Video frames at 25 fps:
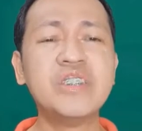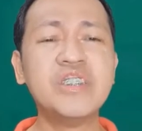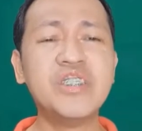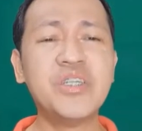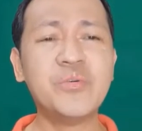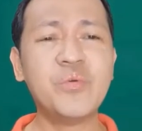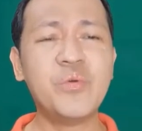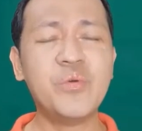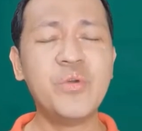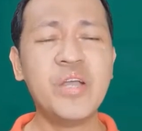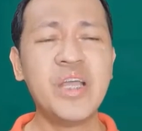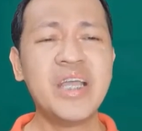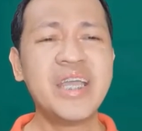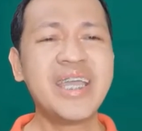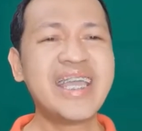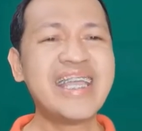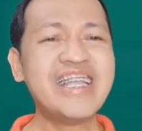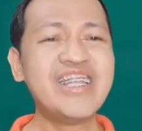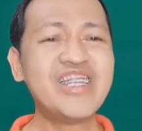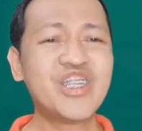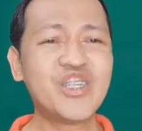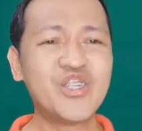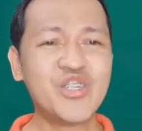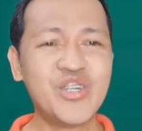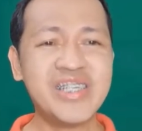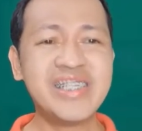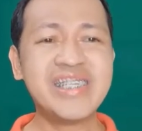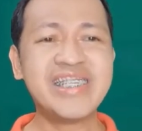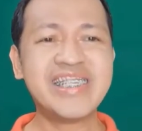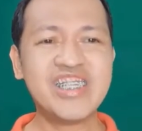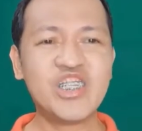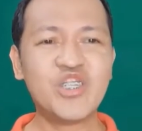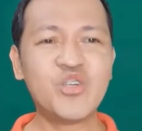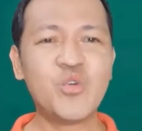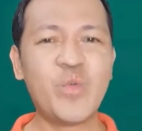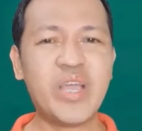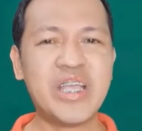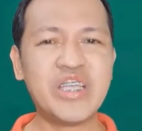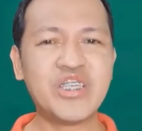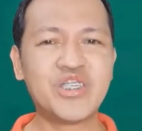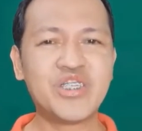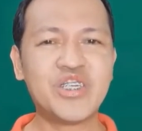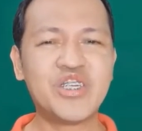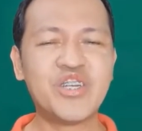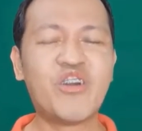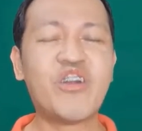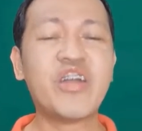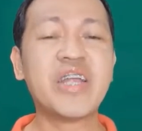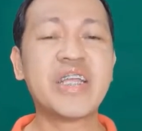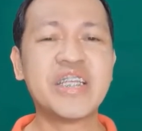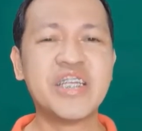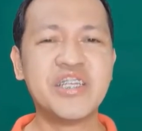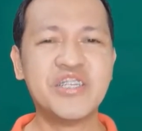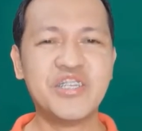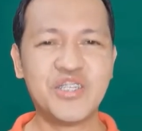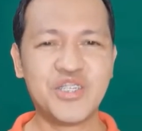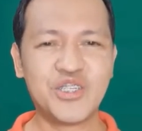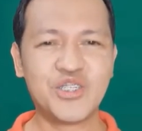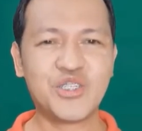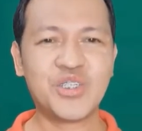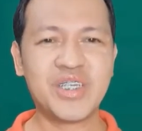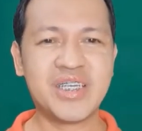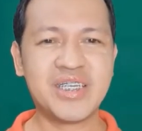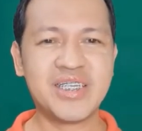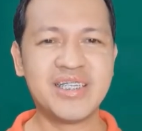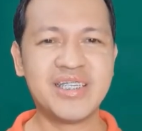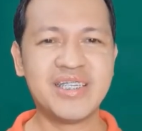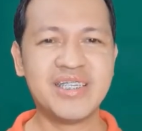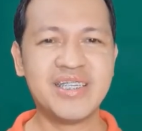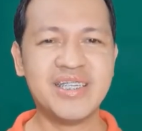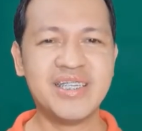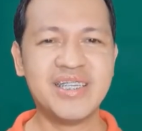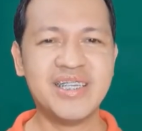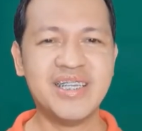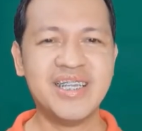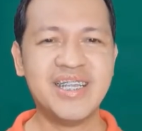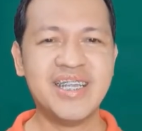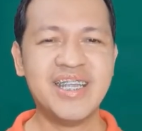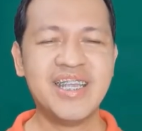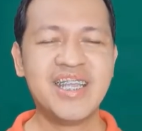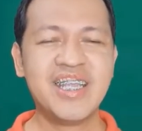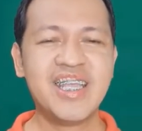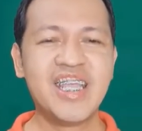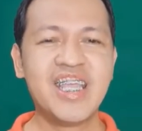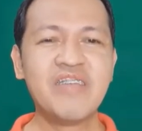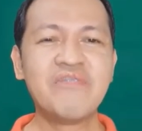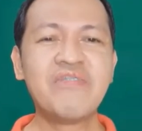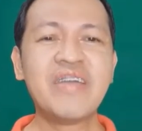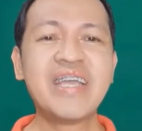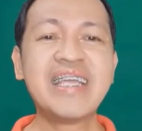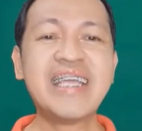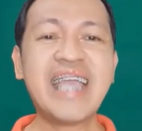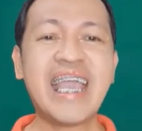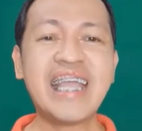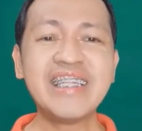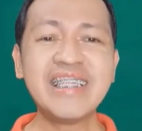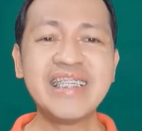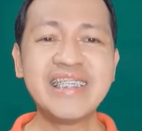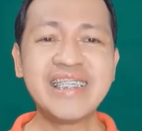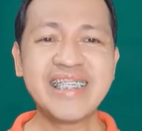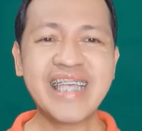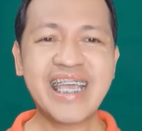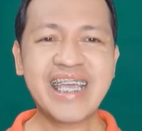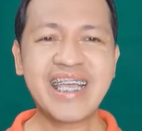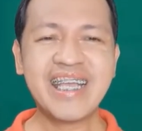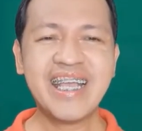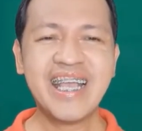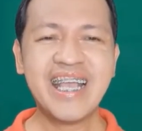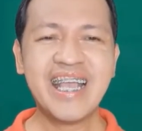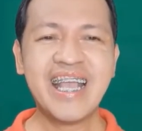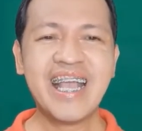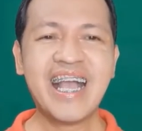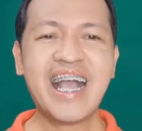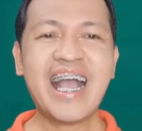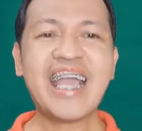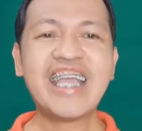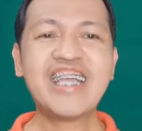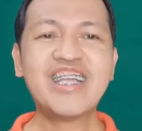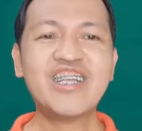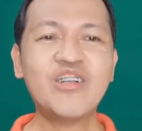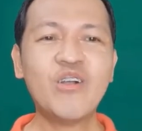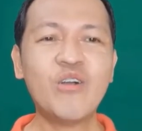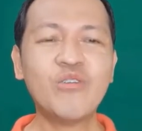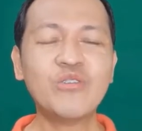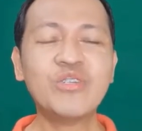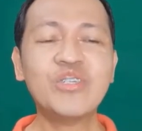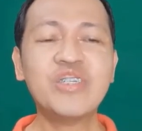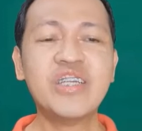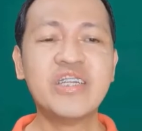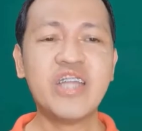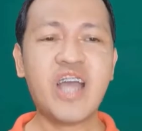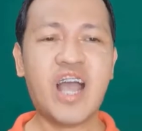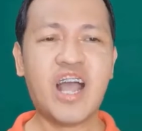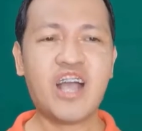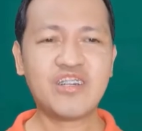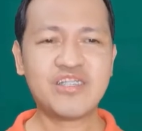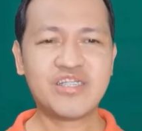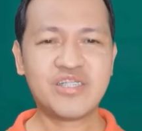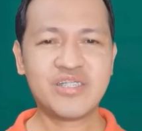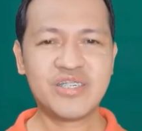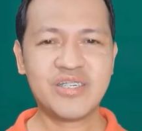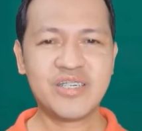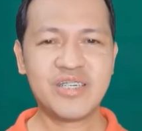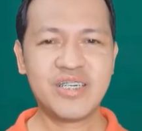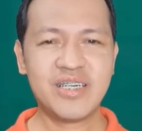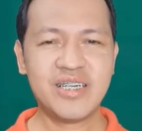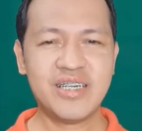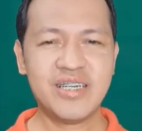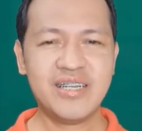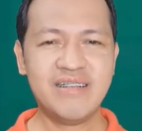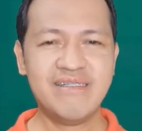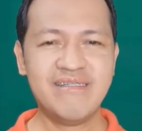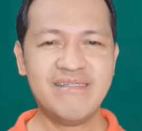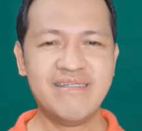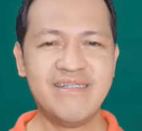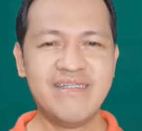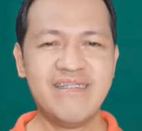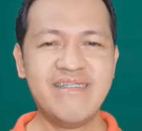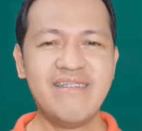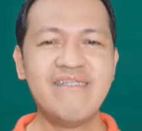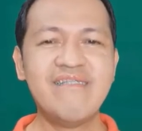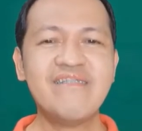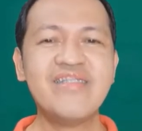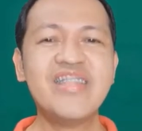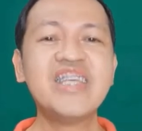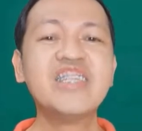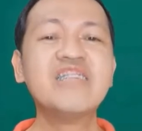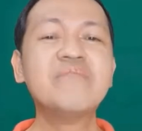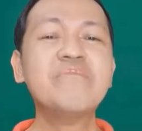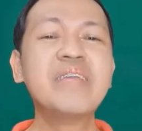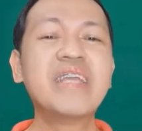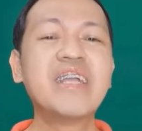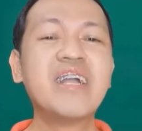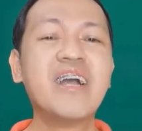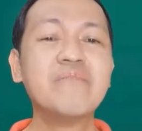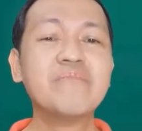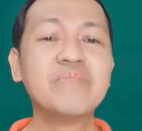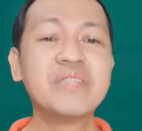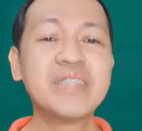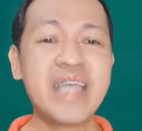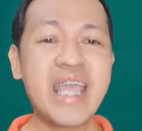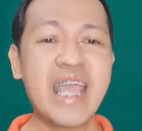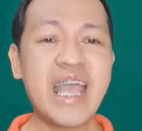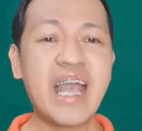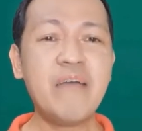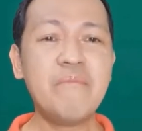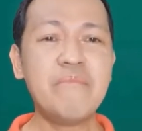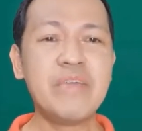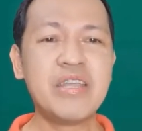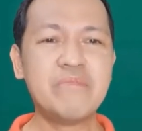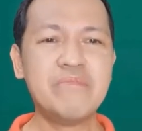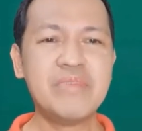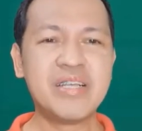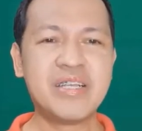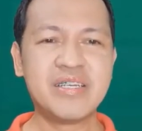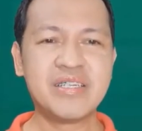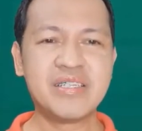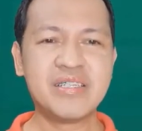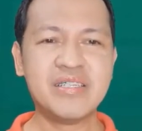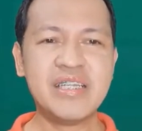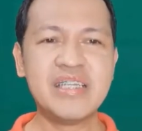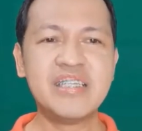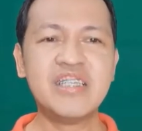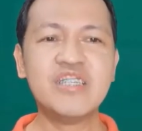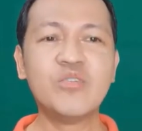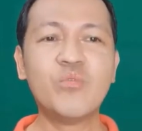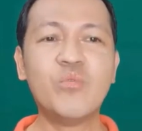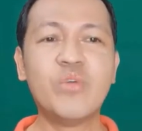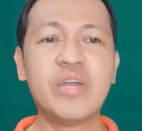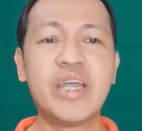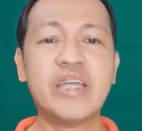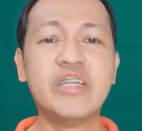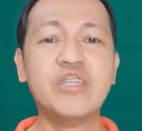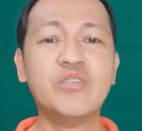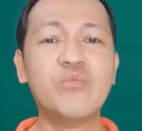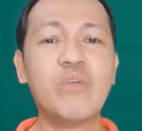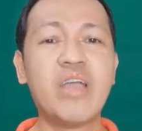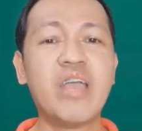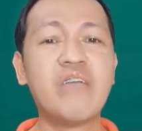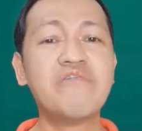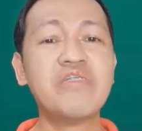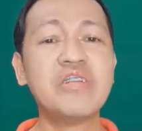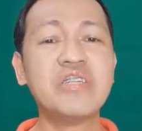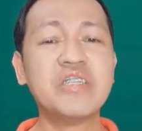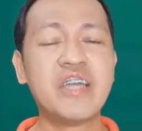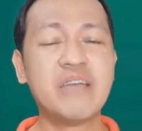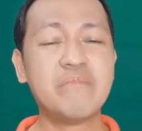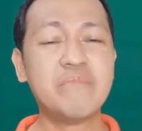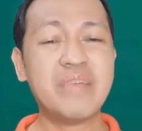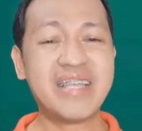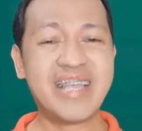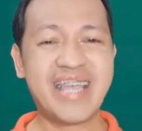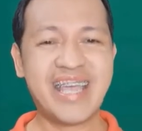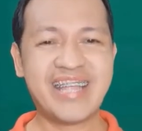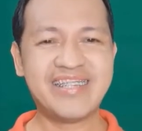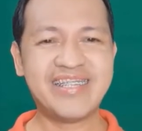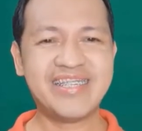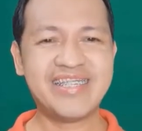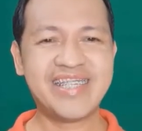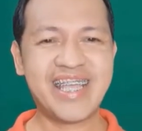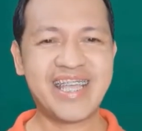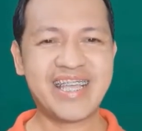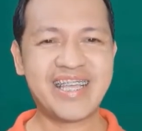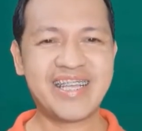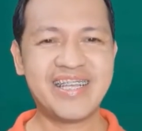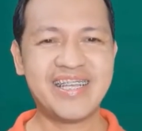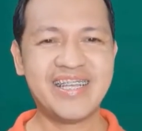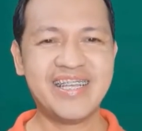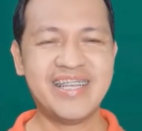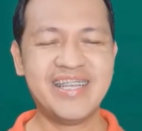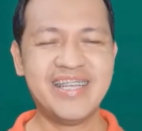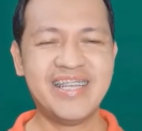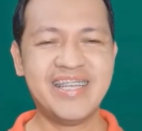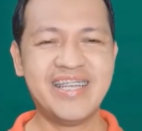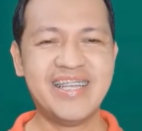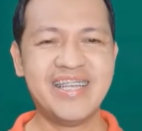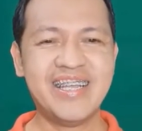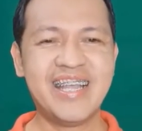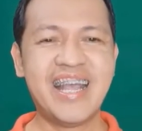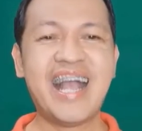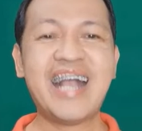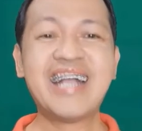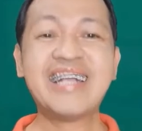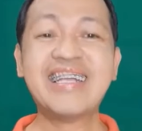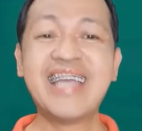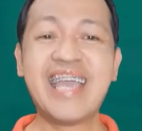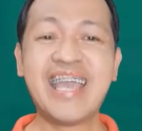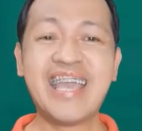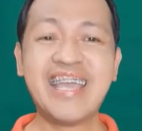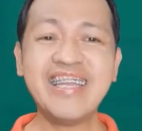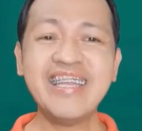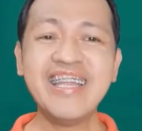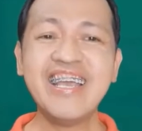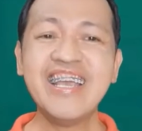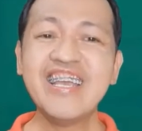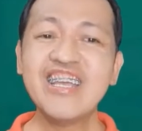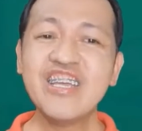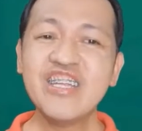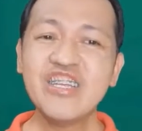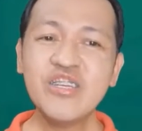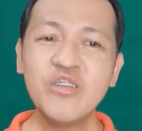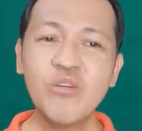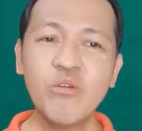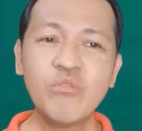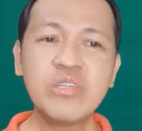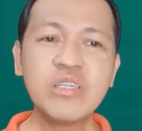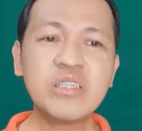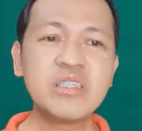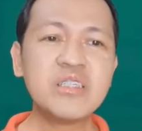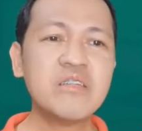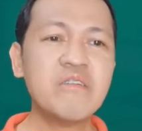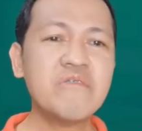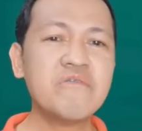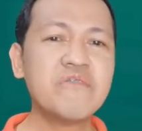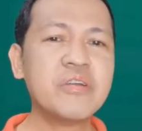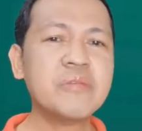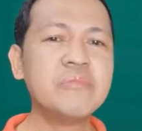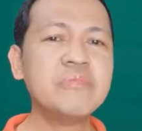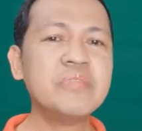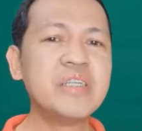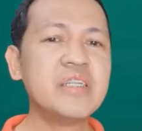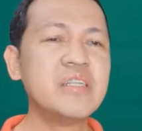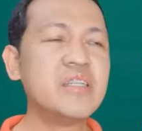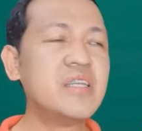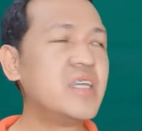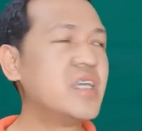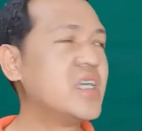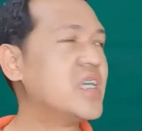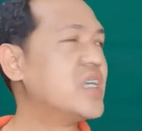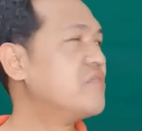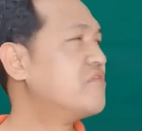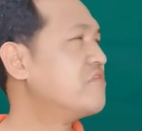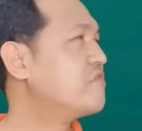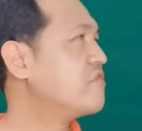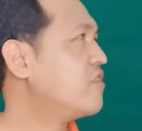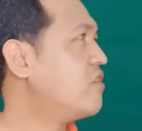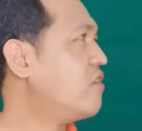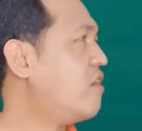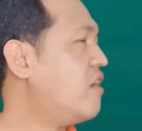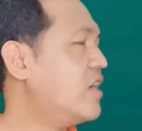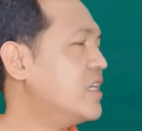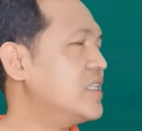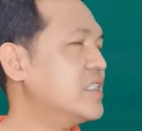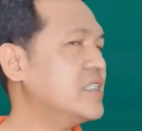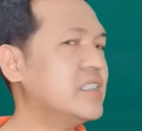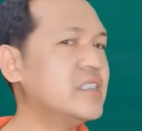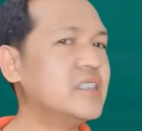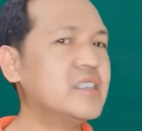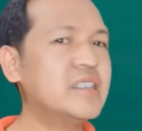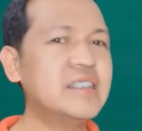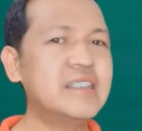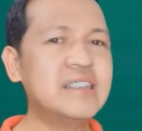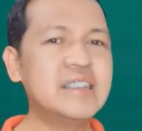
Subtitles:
do in certain situation or condition. If I get sick, I go to the doctor. This becomes a habit because this is what I do every time I get sick. Again, notice the verbs in the if clause.